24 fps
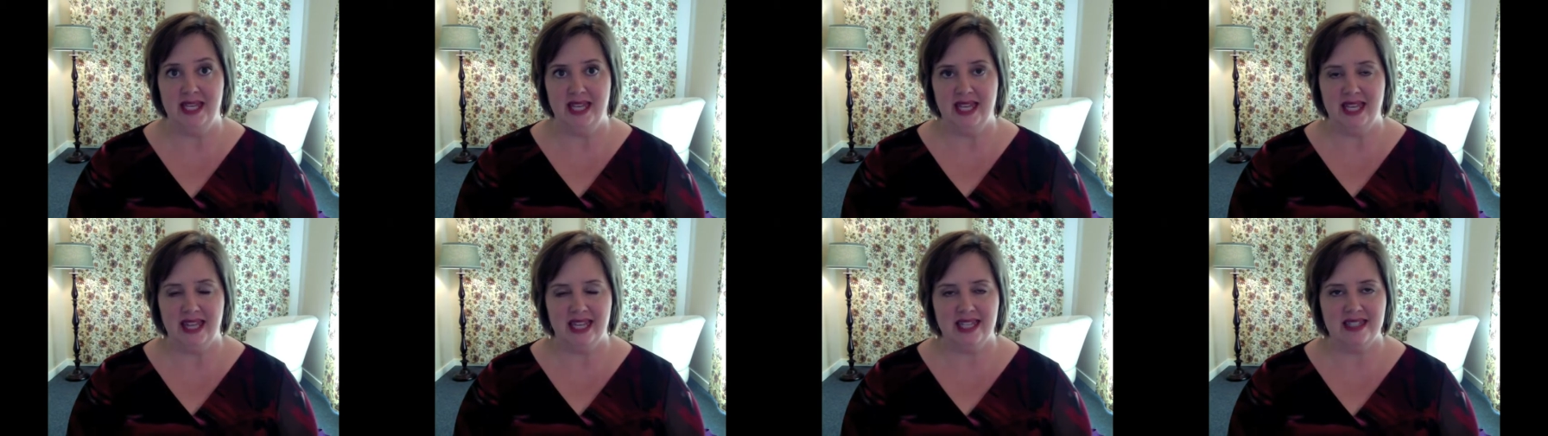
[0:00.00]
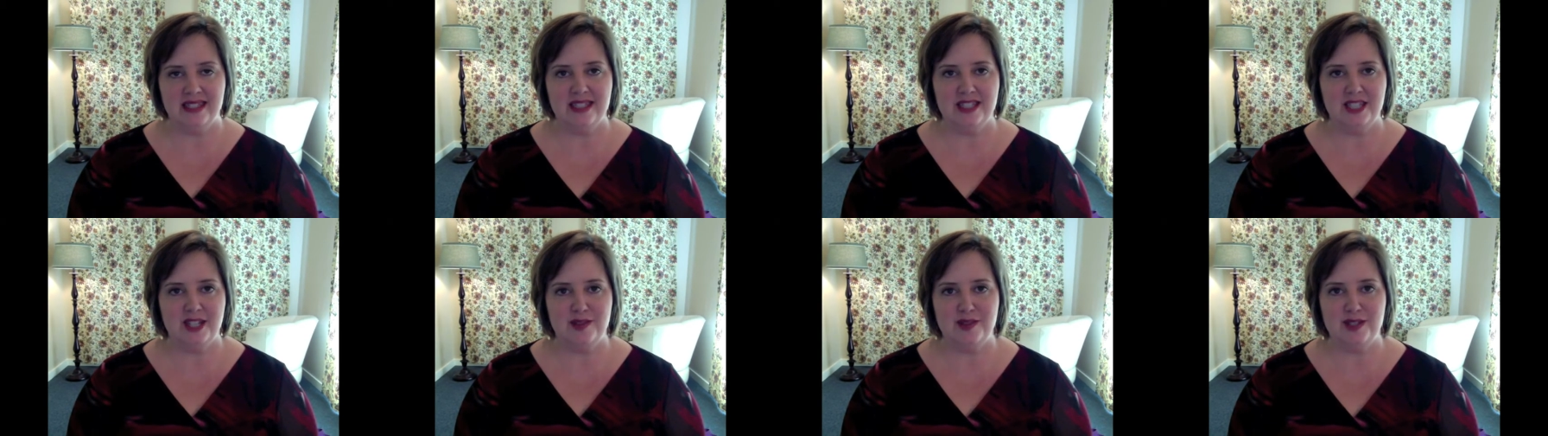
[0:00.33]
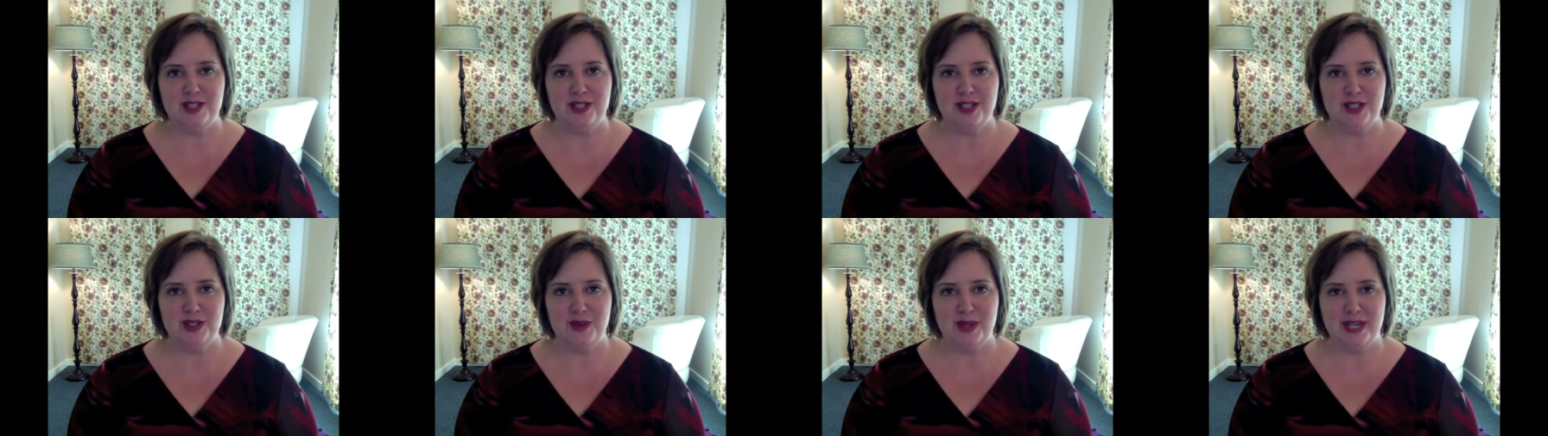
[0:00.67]
That's a tough
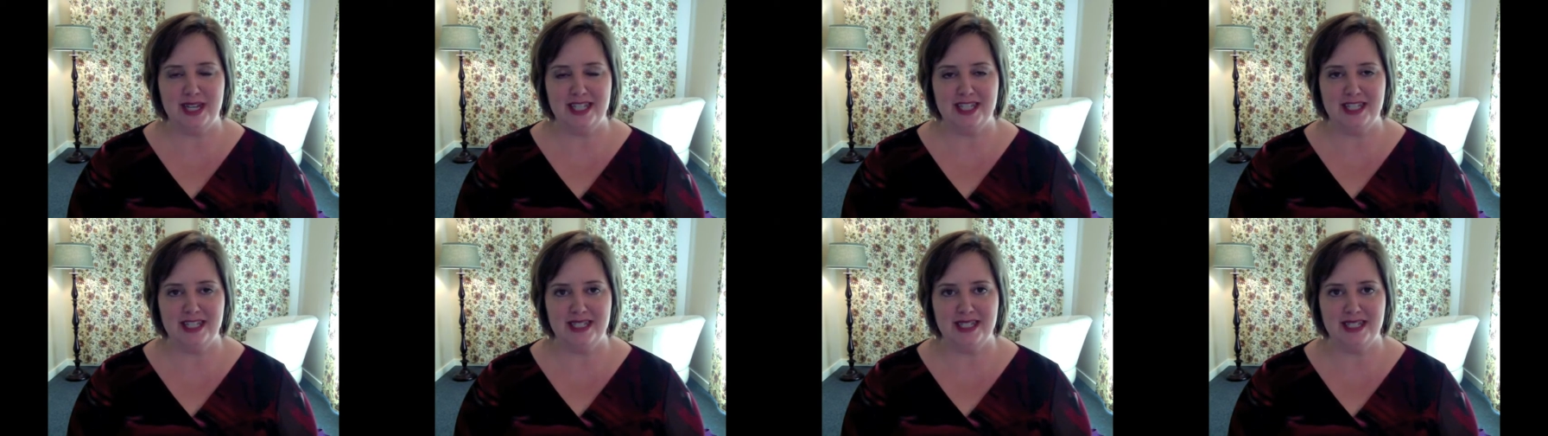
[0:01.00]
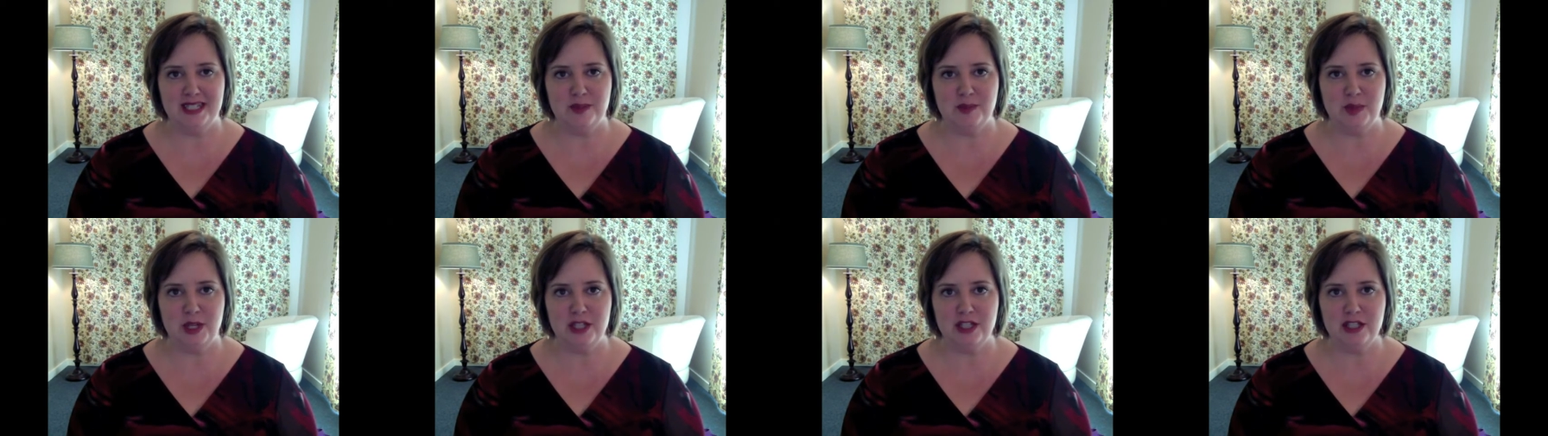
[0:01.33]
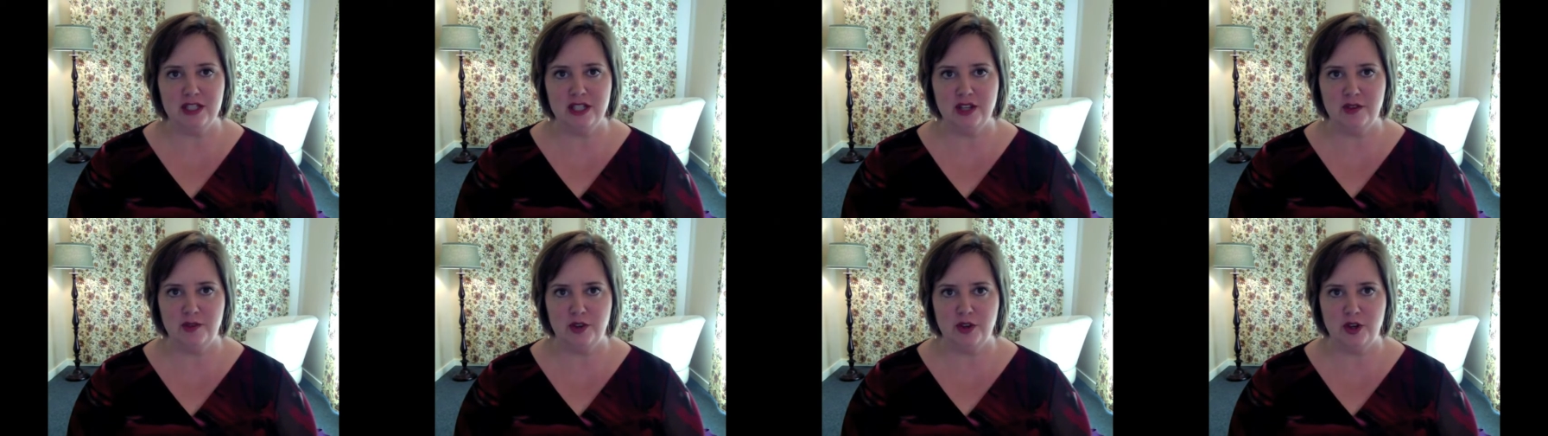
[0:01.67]
situation, especially
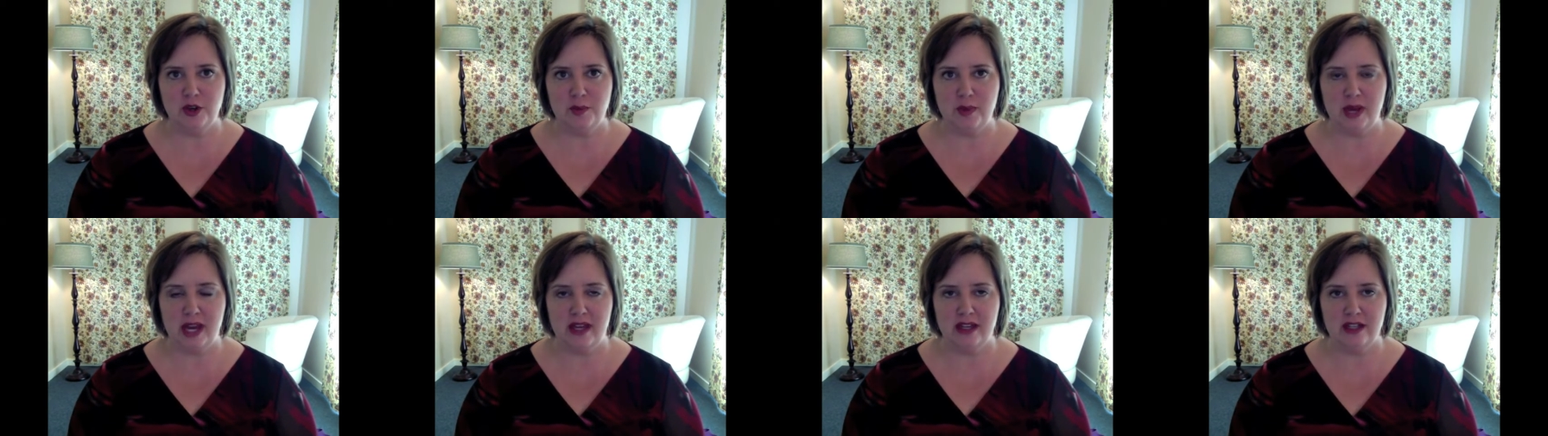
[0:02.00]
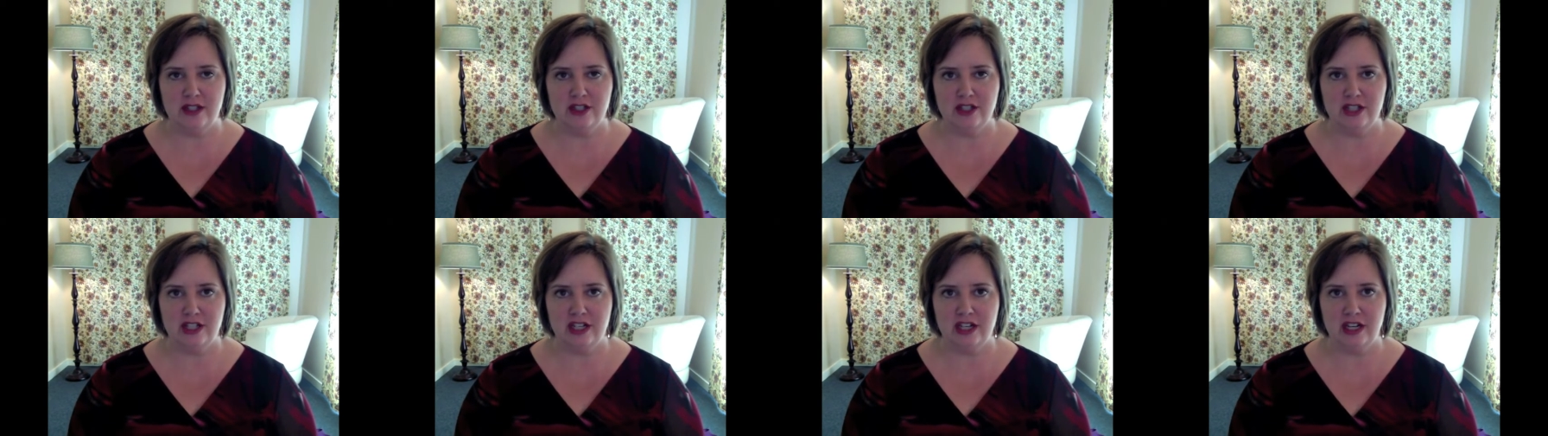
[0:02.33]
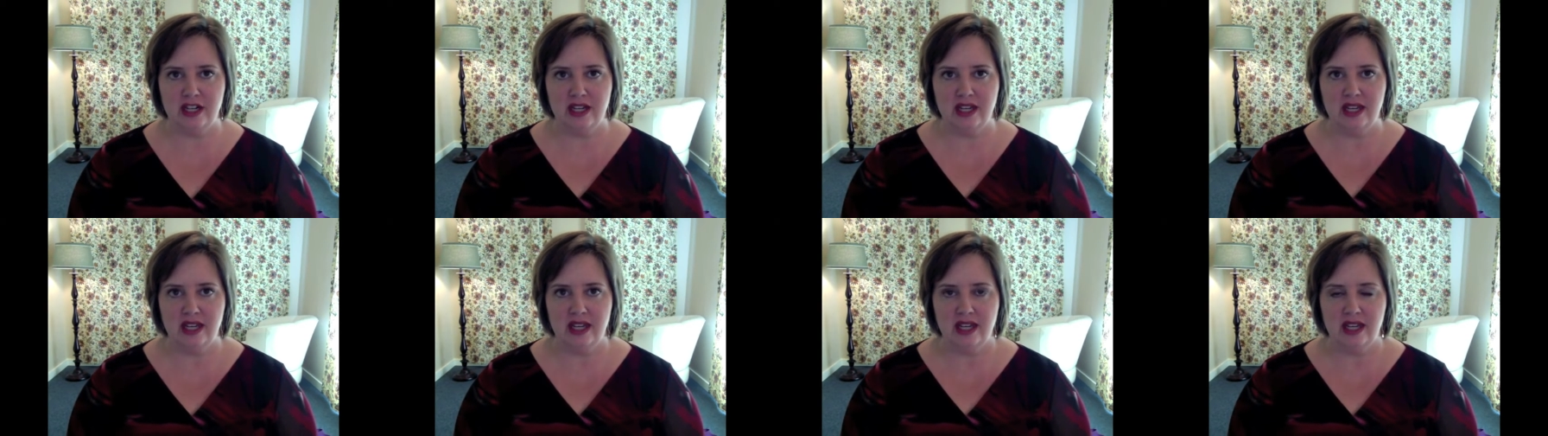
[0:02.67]
if you're a manager
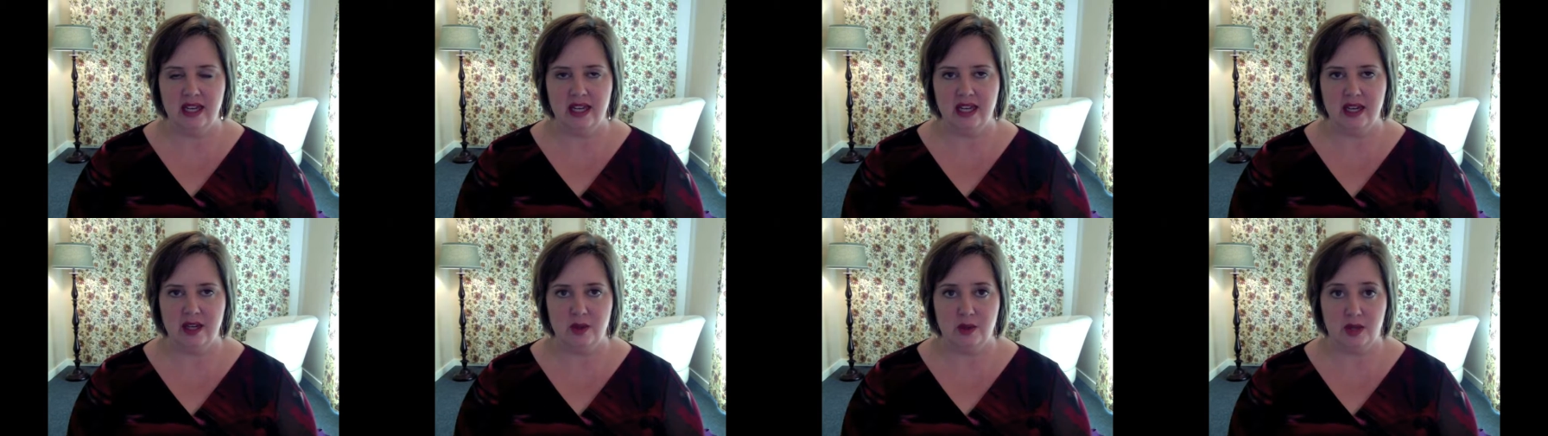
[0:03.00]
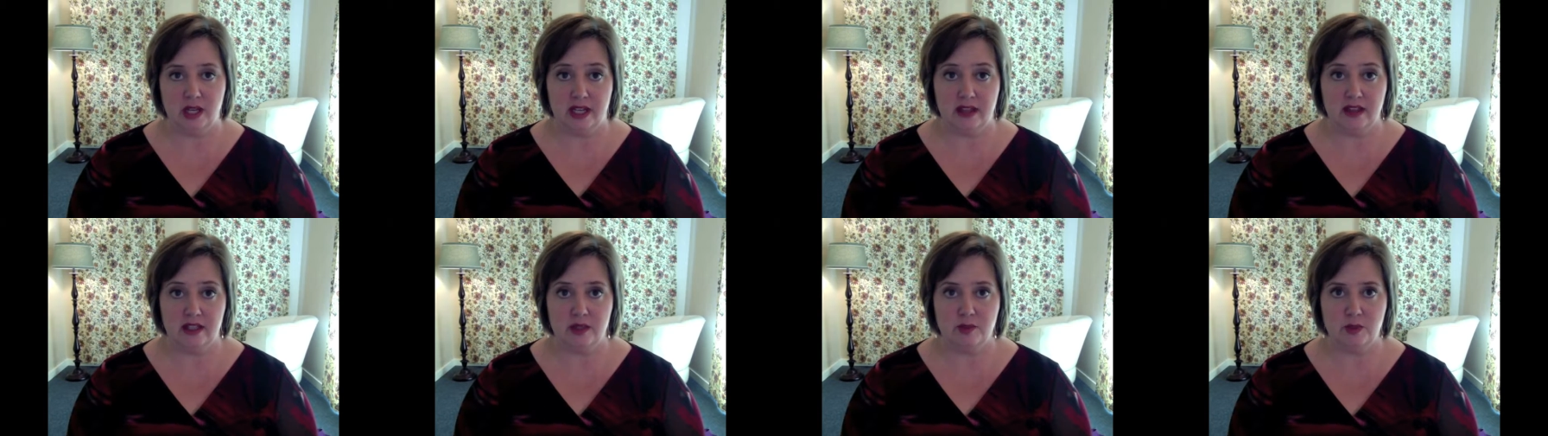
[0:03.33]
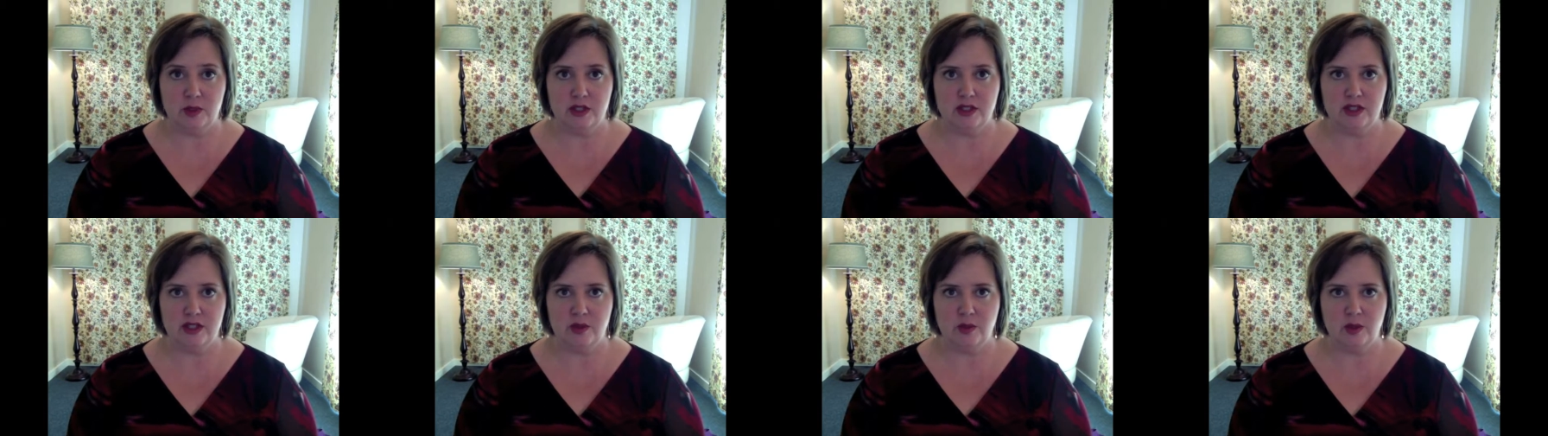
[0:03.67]
like this
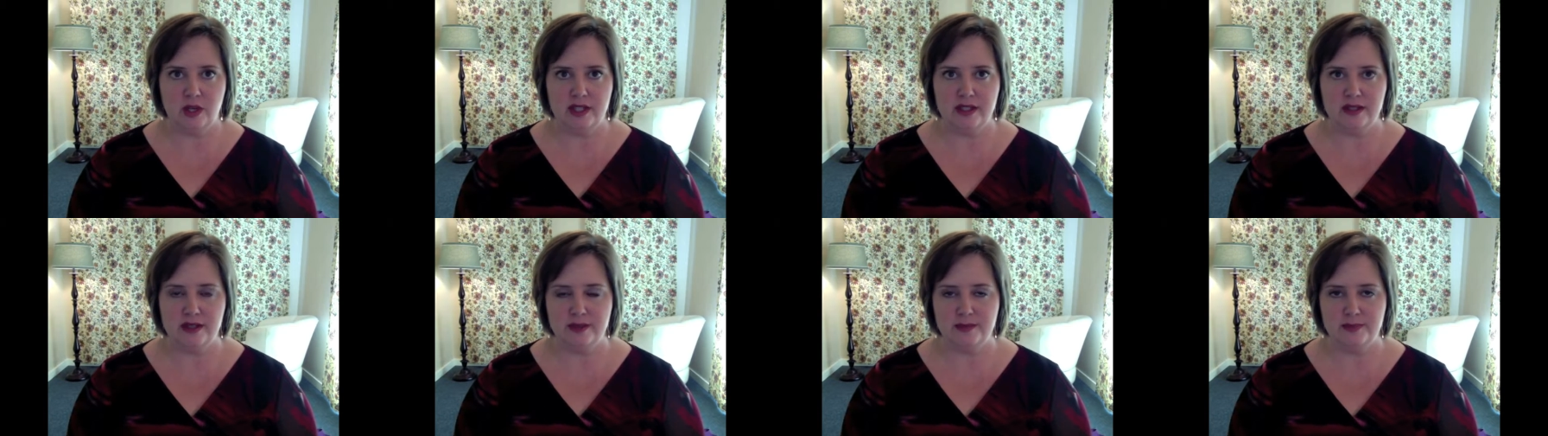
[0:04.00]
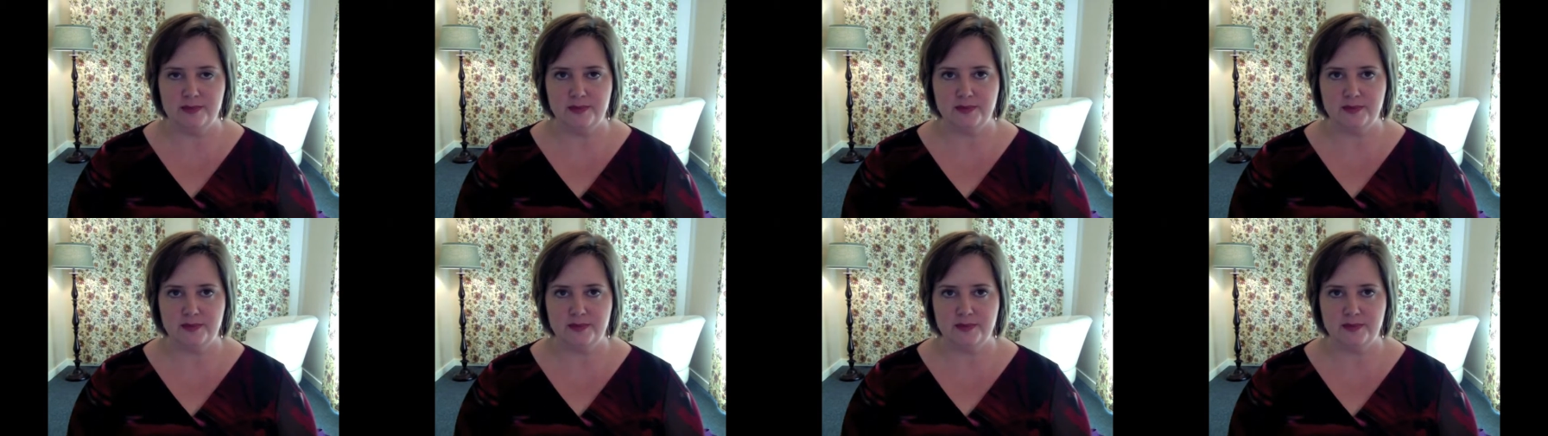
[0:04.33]
person was